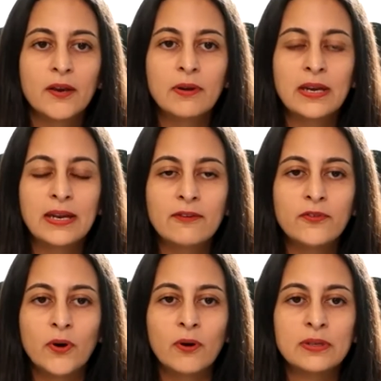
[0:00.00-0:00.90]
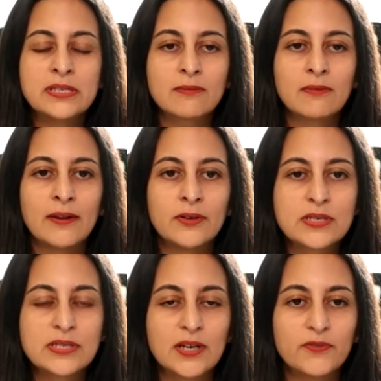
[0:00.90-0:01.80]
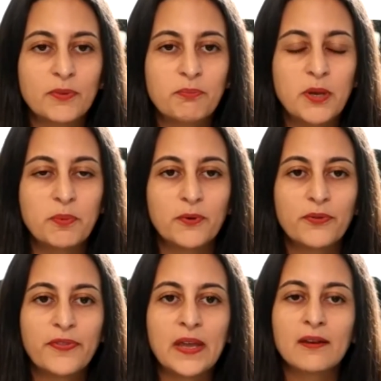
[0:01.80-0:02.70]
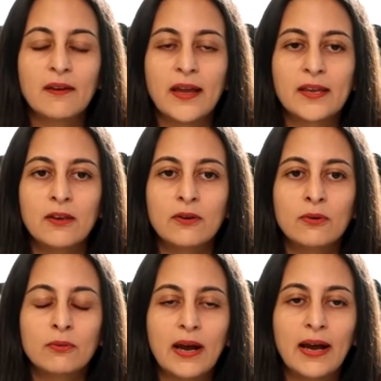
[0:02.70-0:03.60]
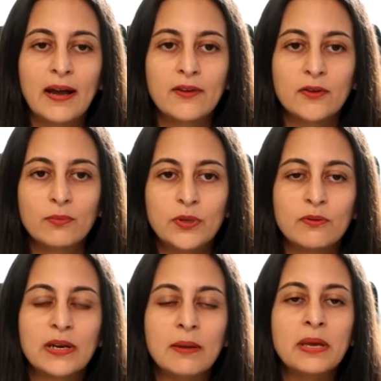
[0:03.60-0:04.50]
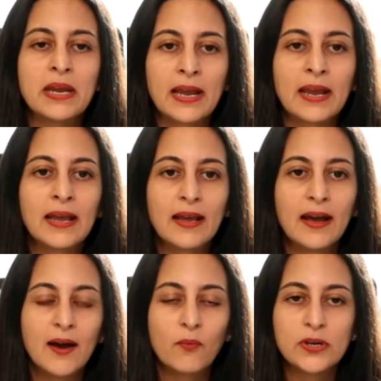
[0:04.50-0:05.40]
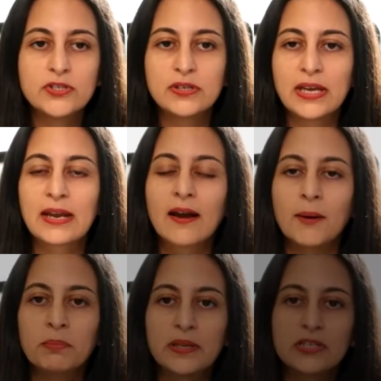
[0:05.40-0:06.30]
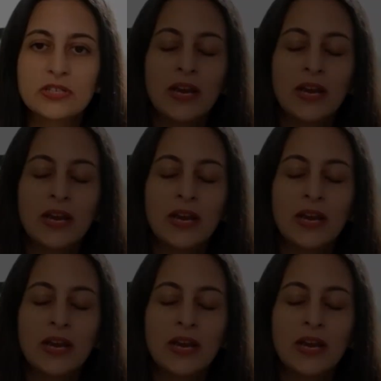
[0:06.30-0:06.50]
And if you only surround yourself with people who think like you, you're limiting what you can accomplish.